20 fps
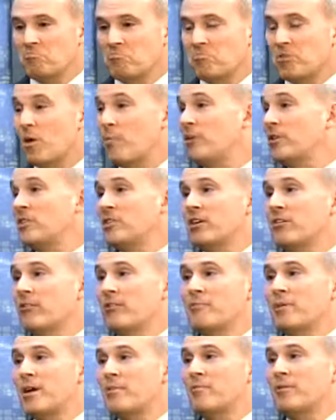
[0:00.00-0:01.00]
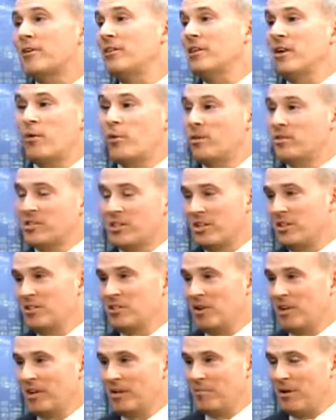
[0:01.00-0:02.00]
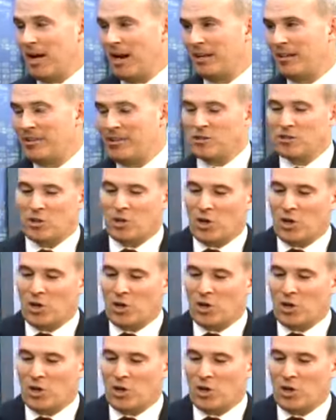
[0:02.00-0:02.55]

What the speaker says: no one's going to remember, no one's going to talk about it. There's